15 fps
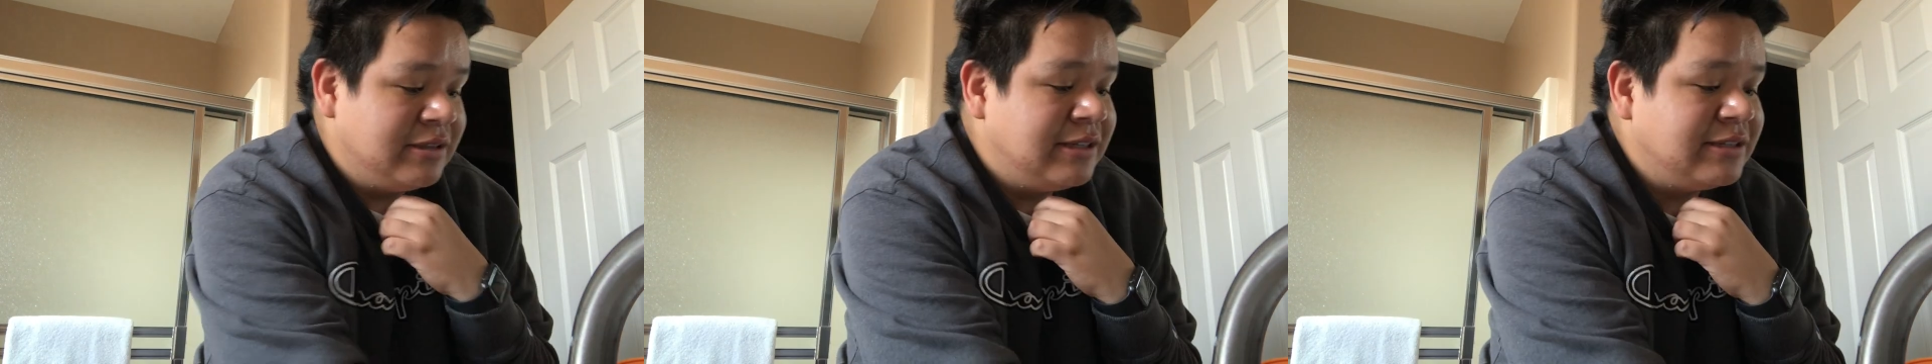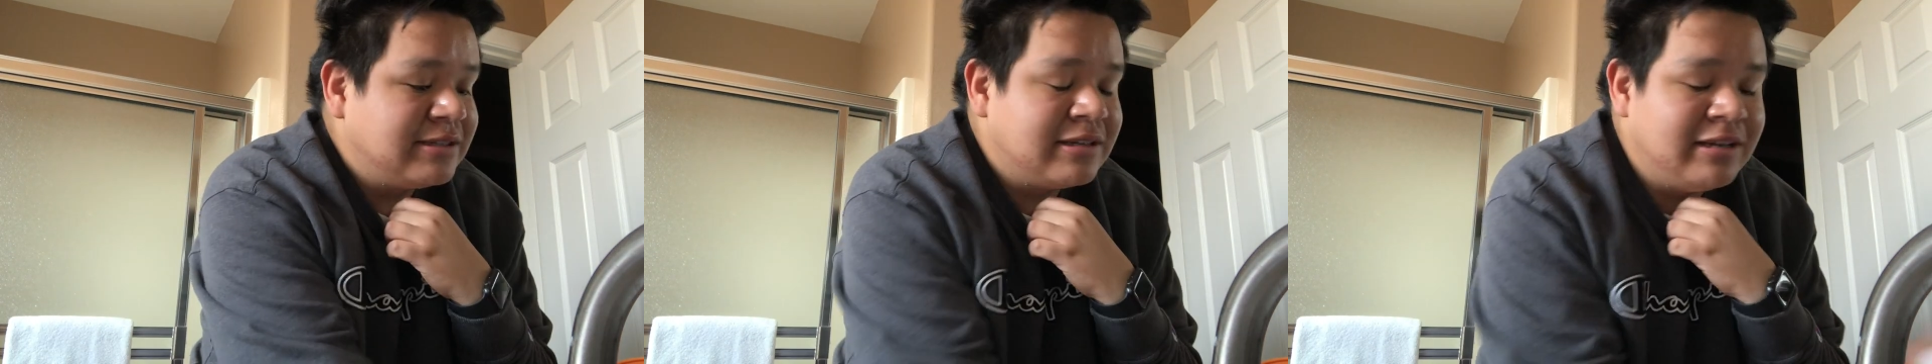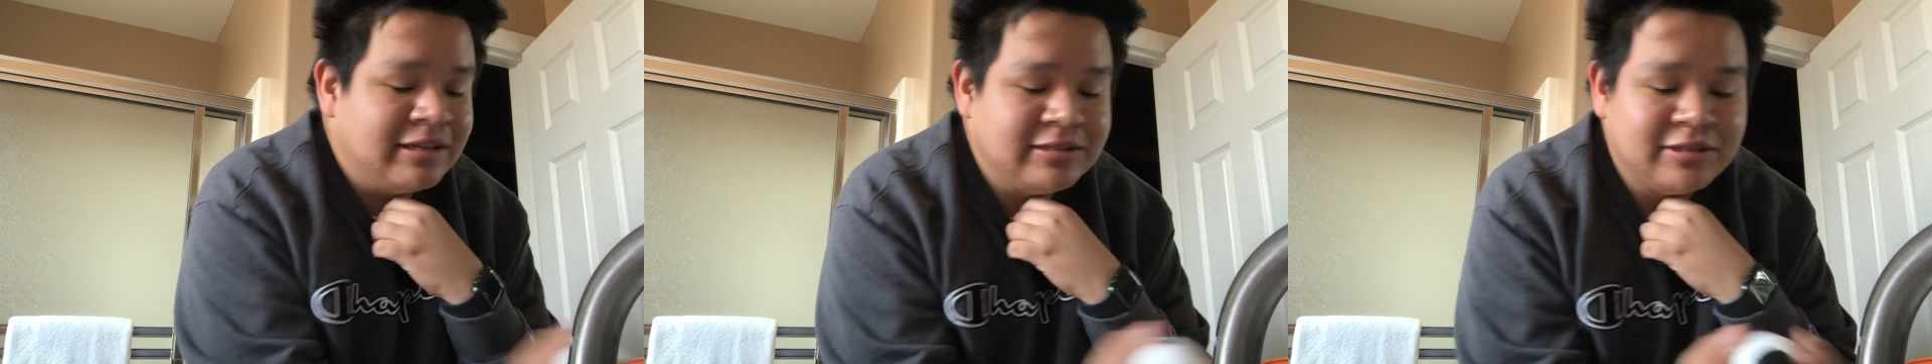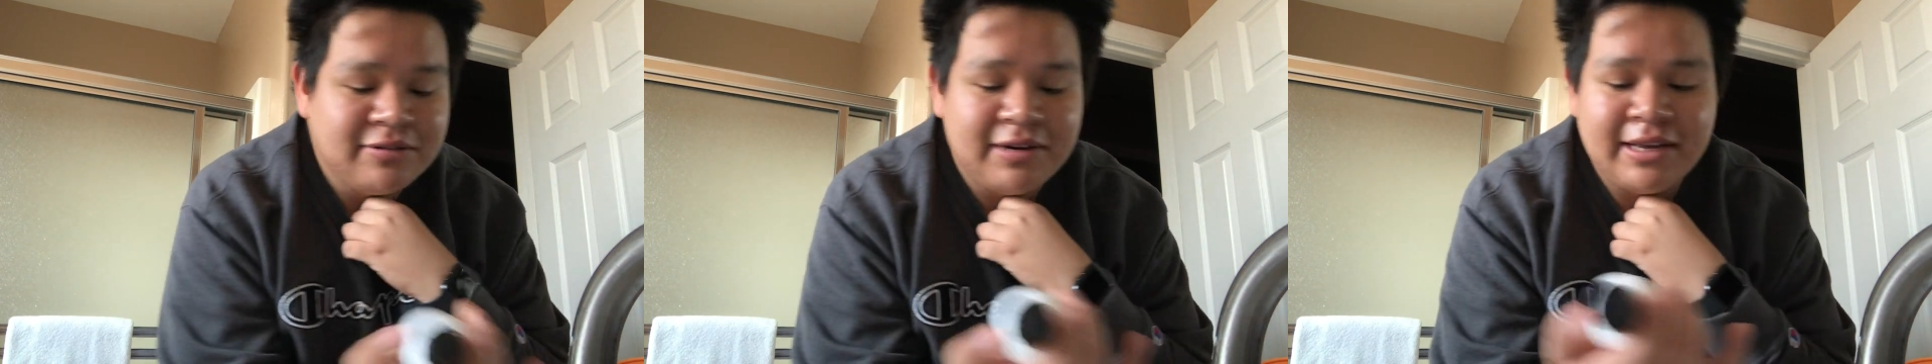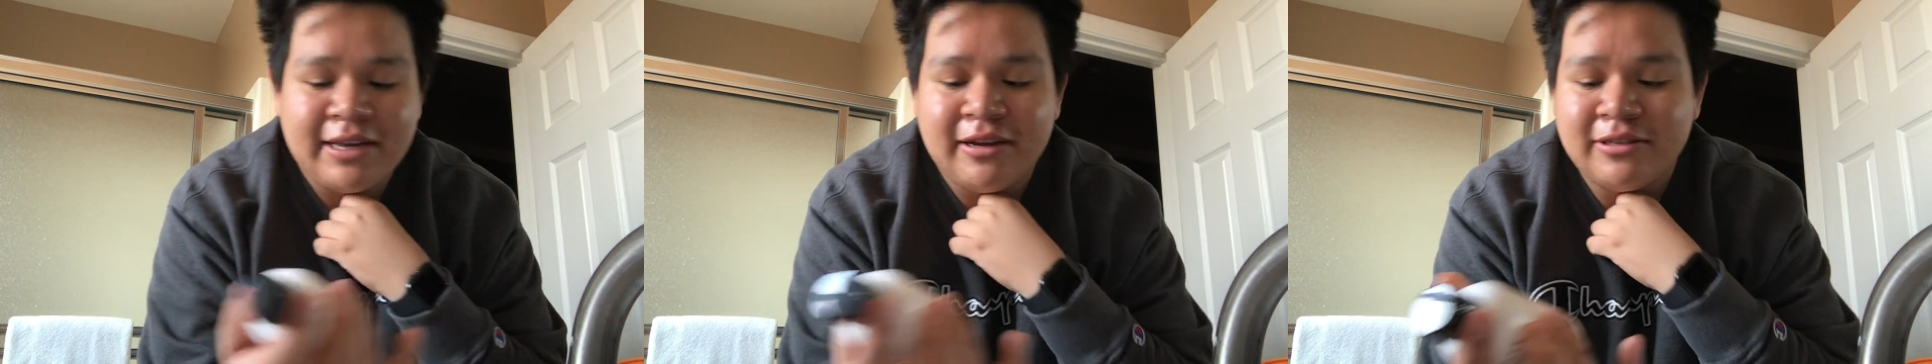this cleanser
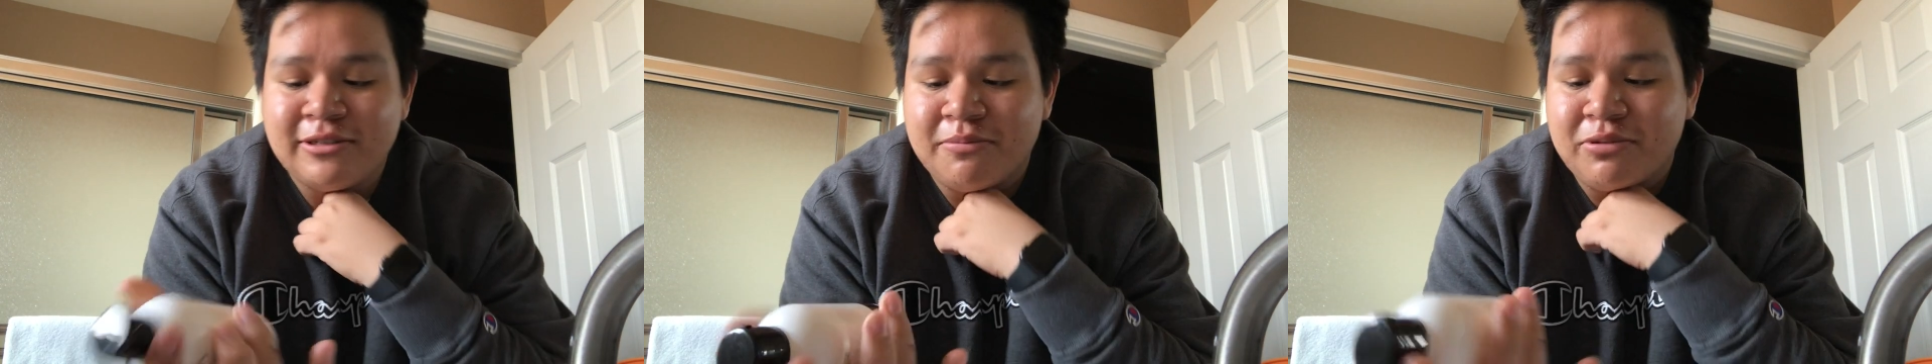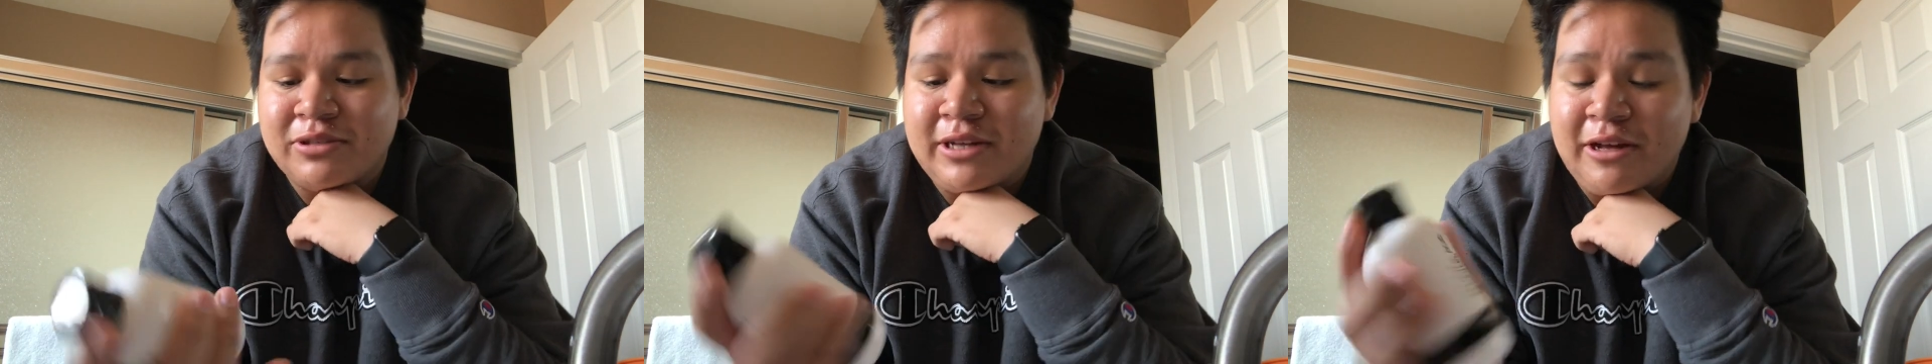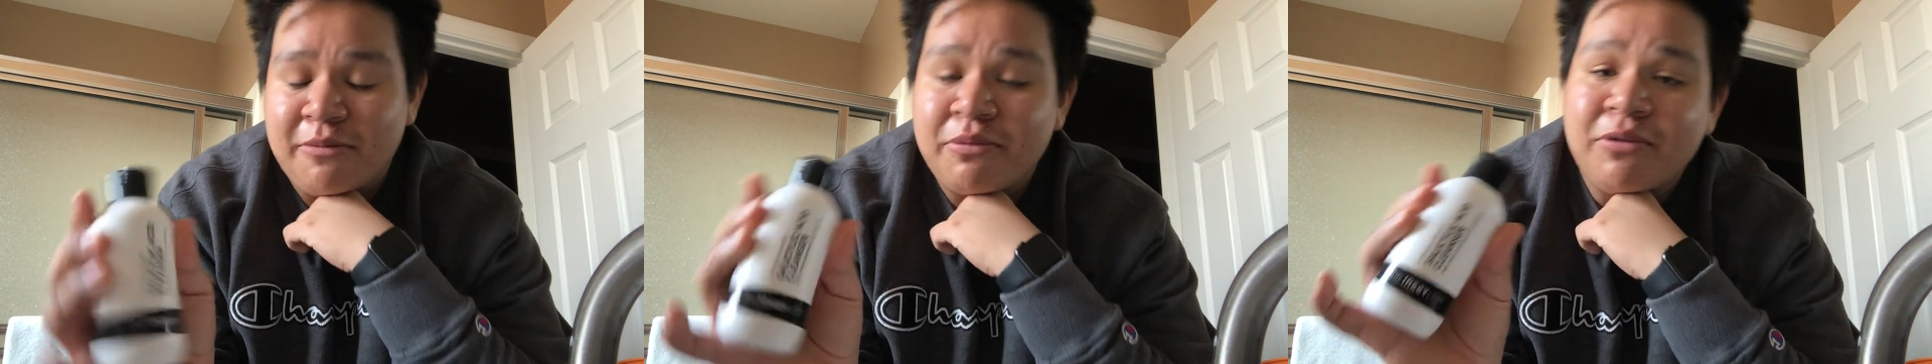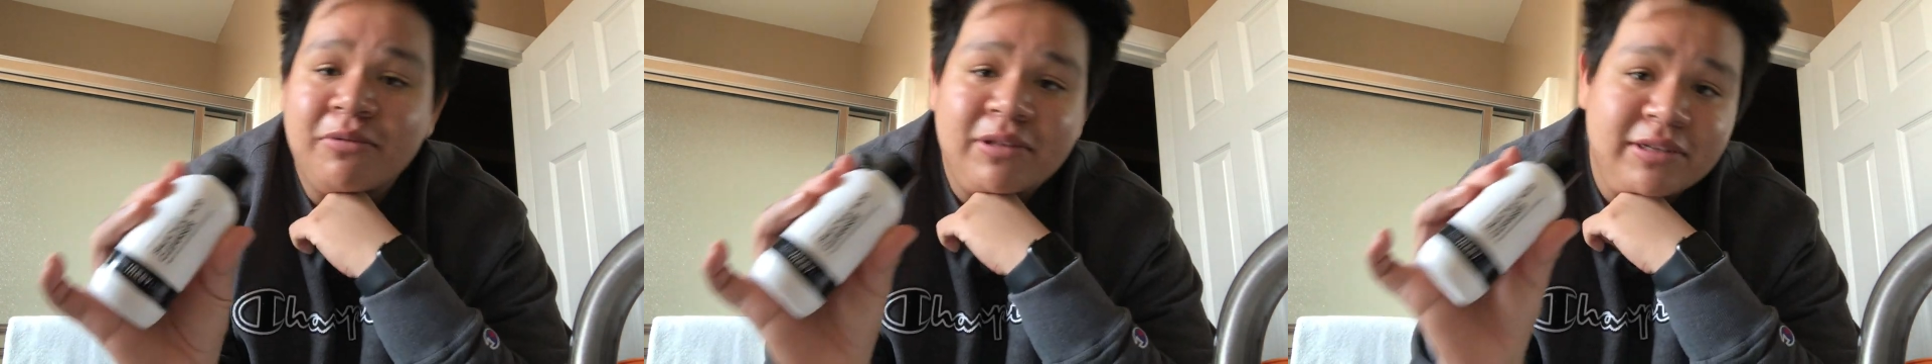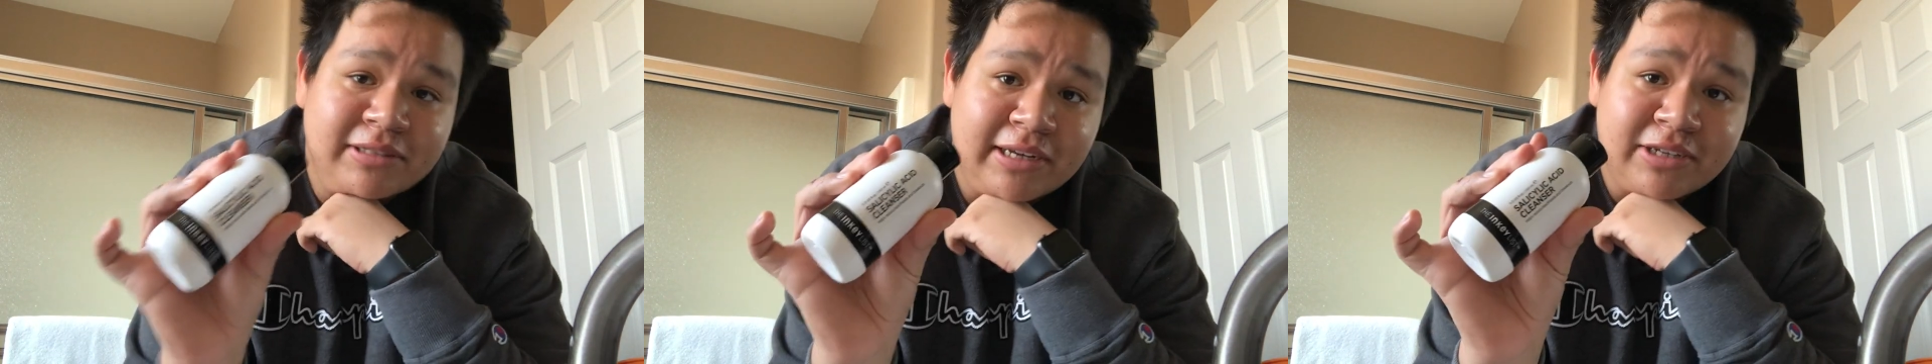right here is supposed to help you
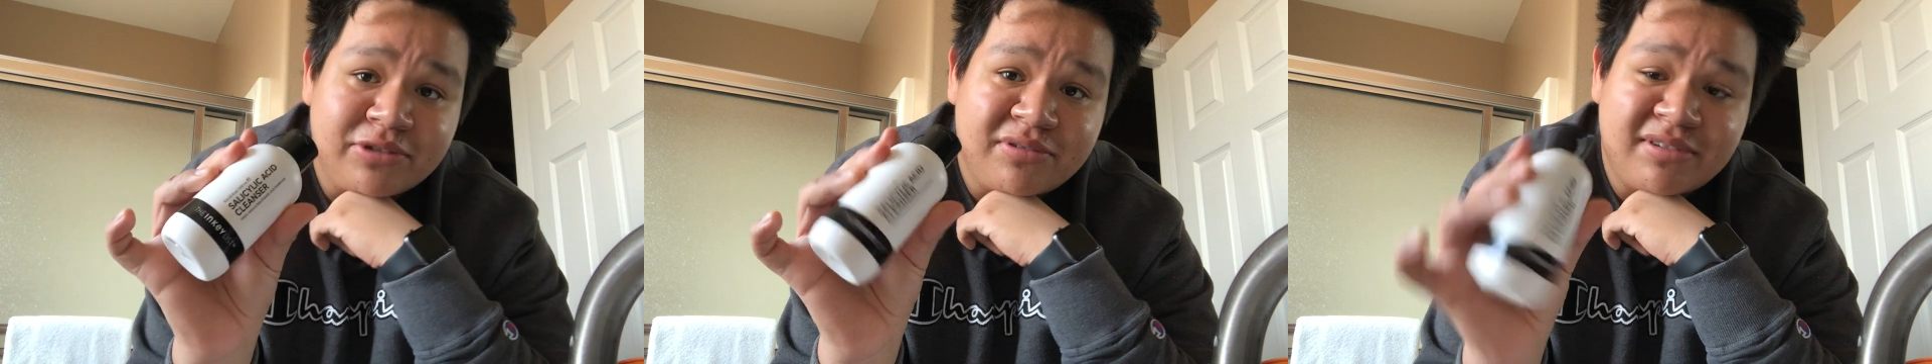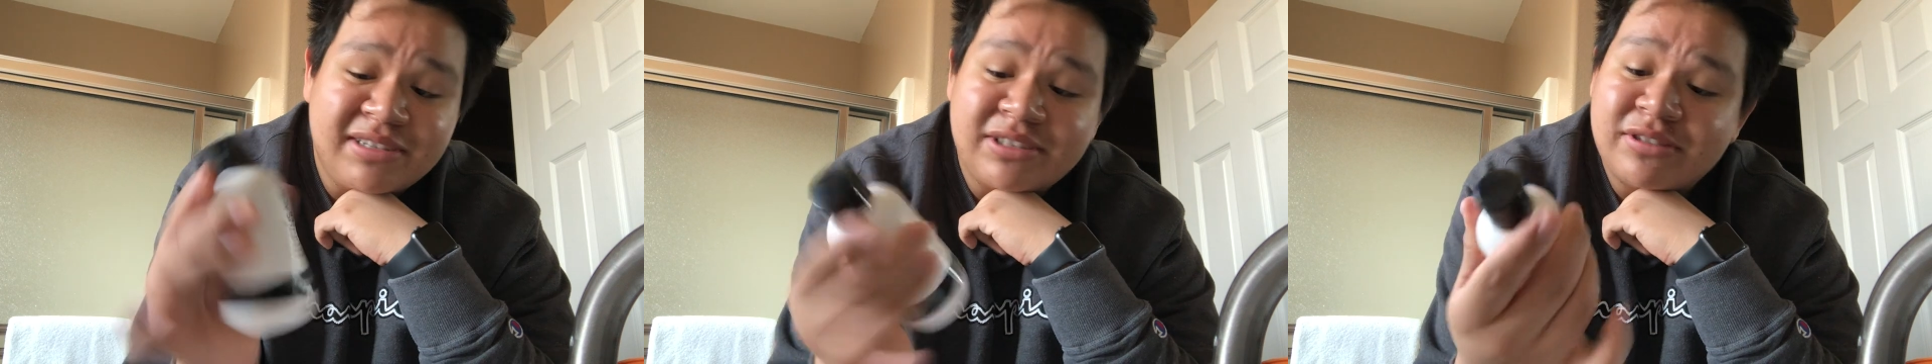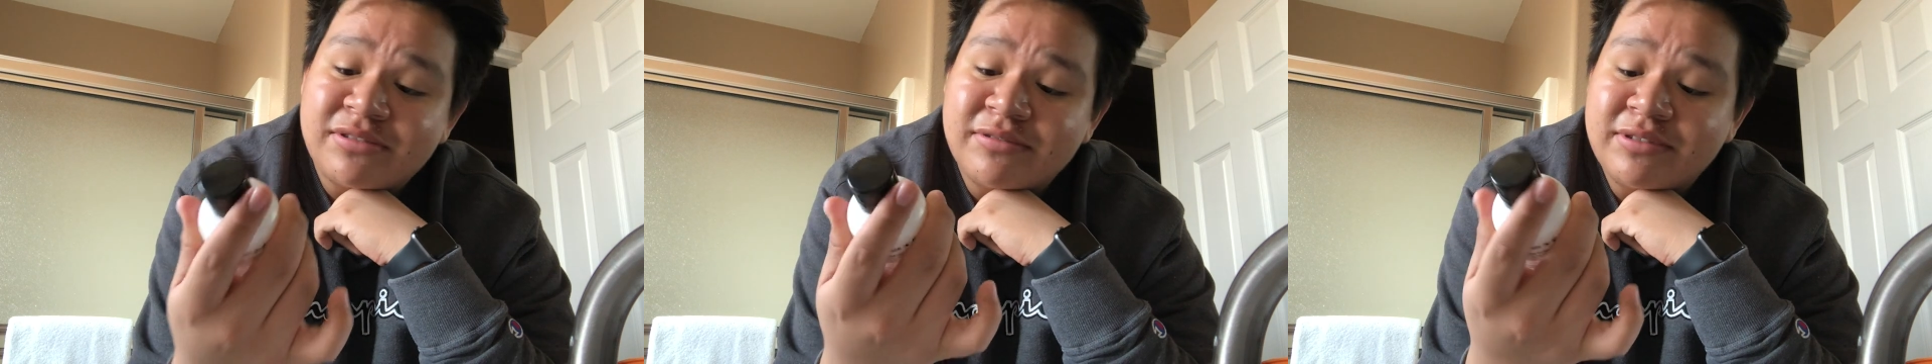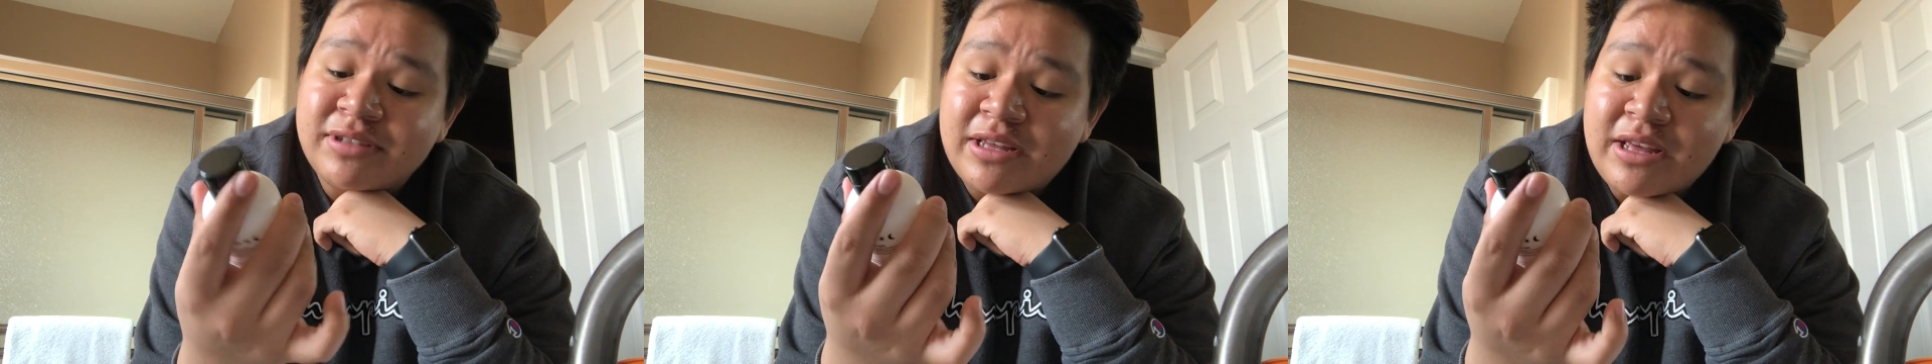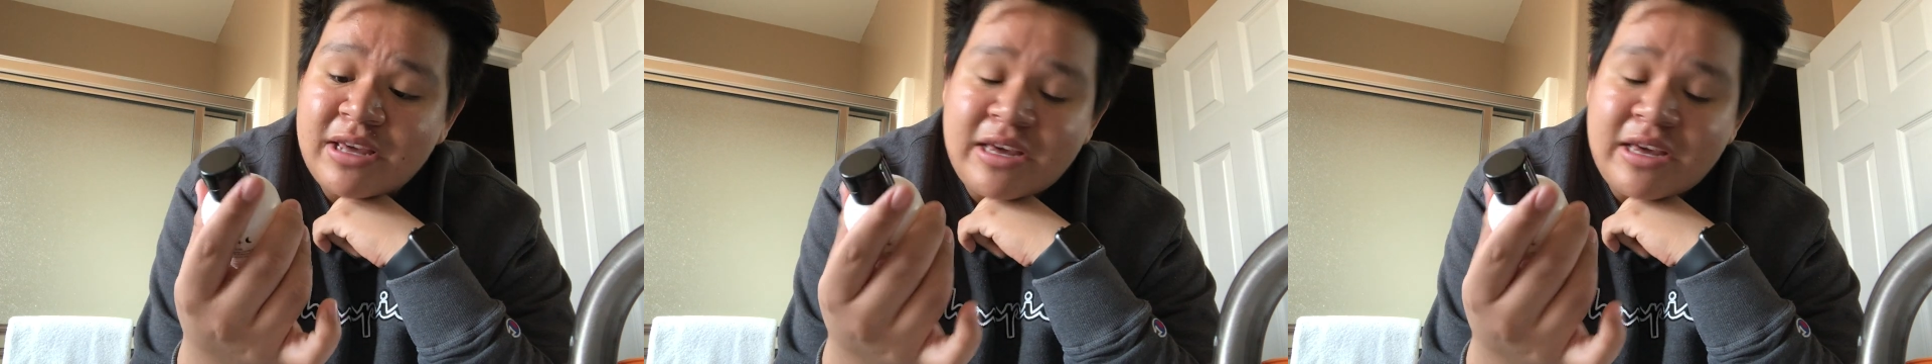with your textural issues.